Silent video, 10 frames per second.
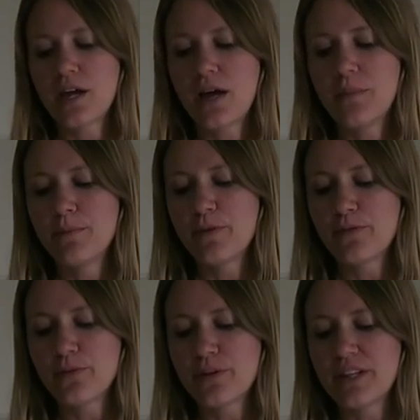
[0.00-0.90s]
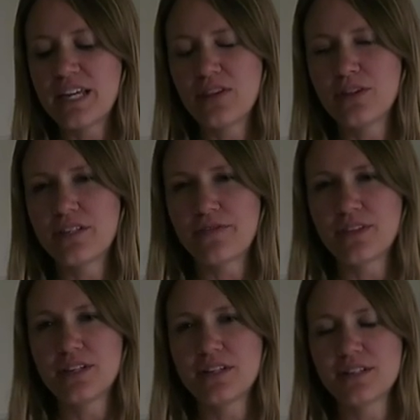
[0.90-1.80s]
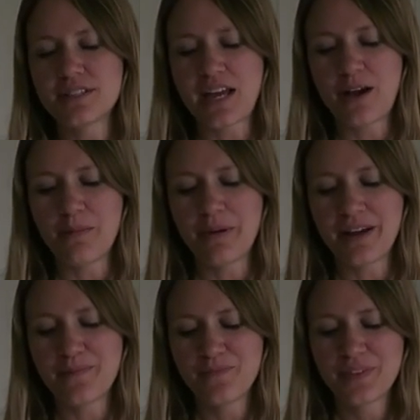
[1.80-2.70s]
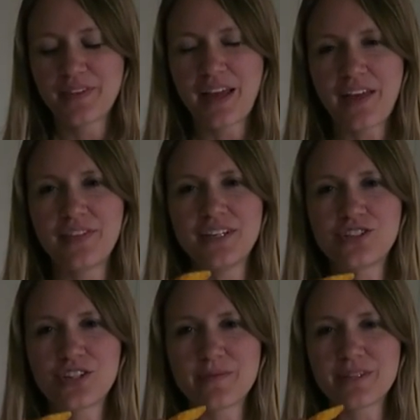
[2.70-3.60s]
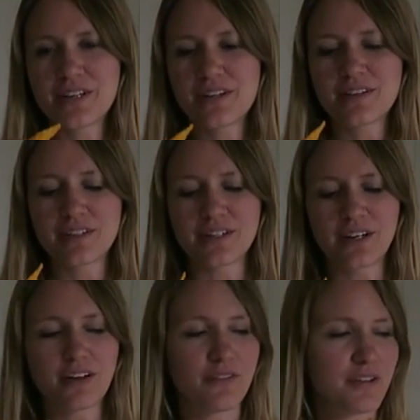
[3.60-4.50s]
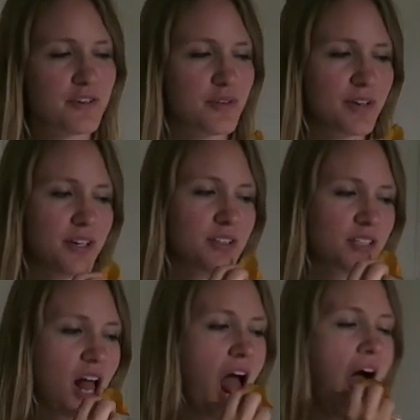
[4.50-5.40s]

Um, before, it looked different than it does now, but they had these chips there, the taco flavored Doritos.